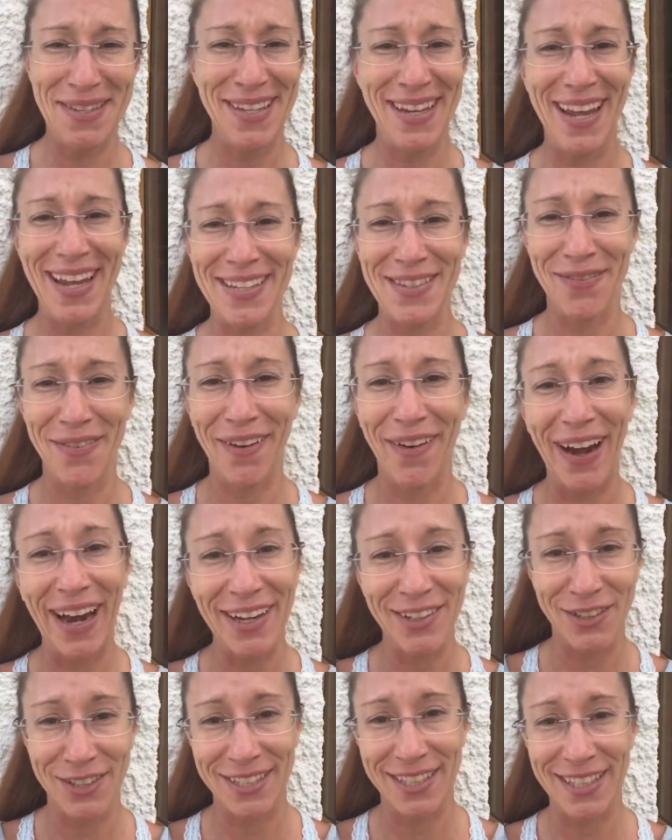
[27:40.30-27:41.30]
Today's a very
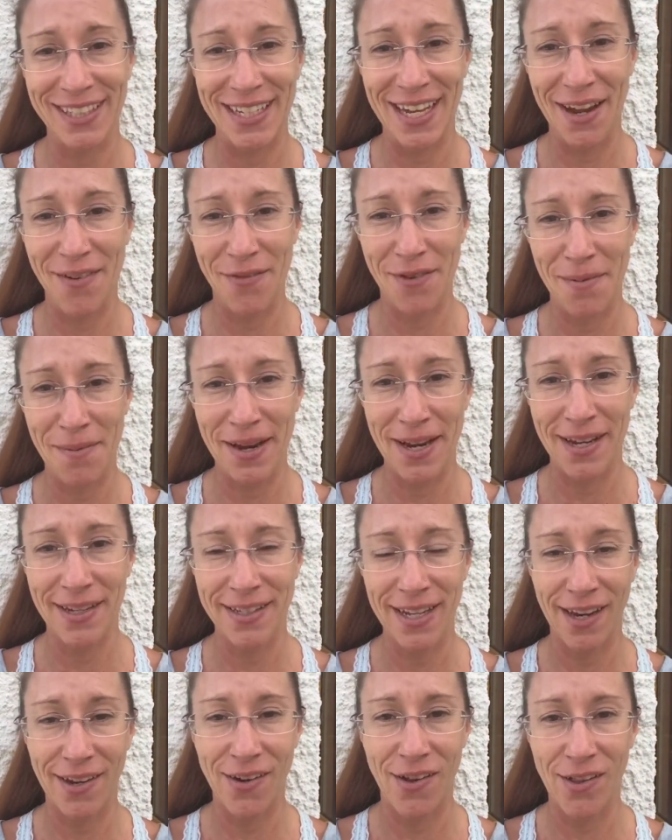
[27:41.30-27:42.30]
interesting day for me,
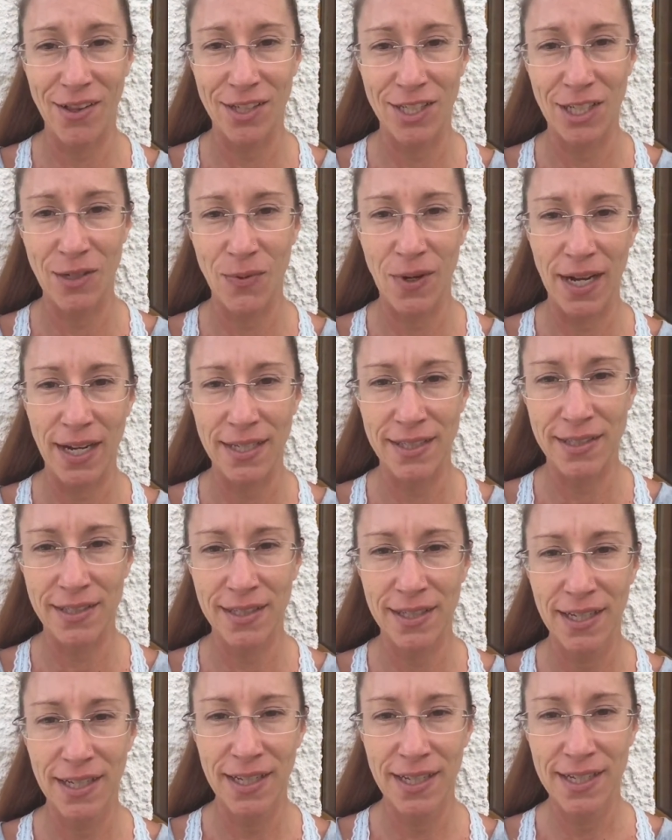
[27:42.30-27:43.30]
technology-wise.
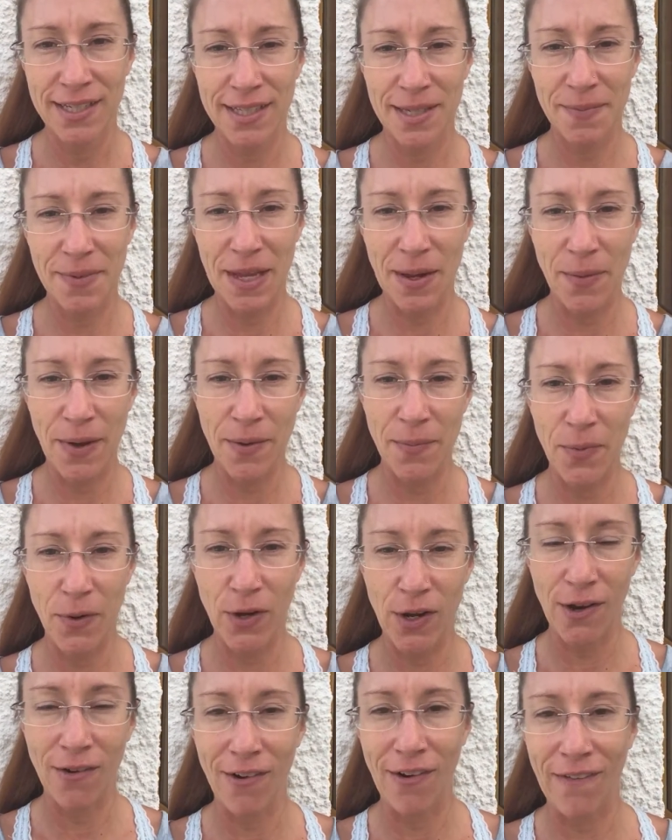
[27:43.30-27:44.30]
Something about
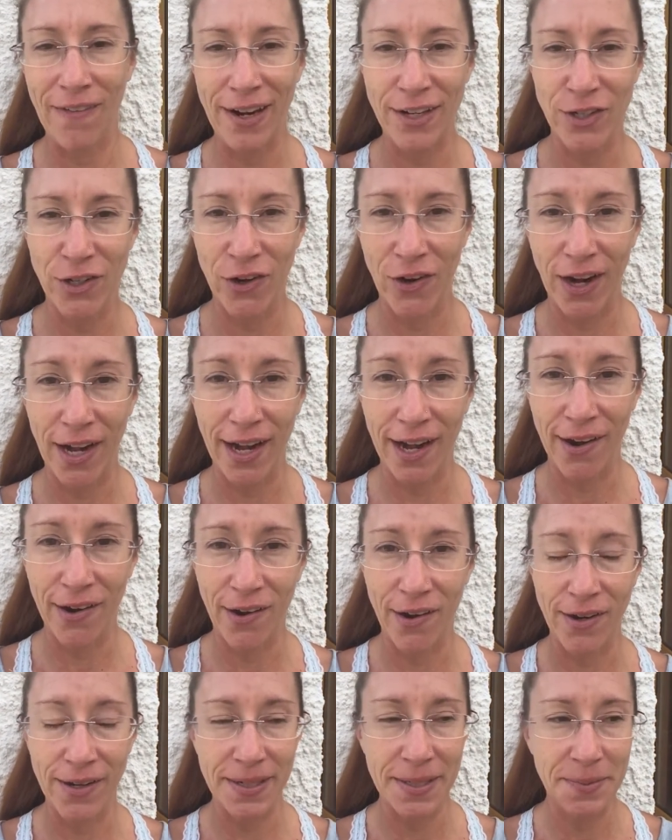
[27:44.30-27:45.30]
Mercury retrograde, I
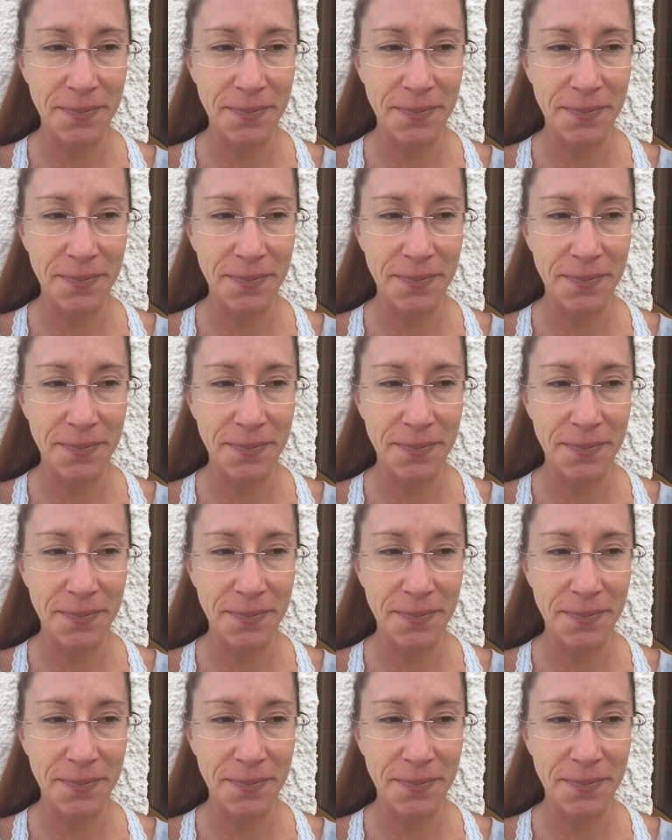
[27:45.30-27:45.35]
heard.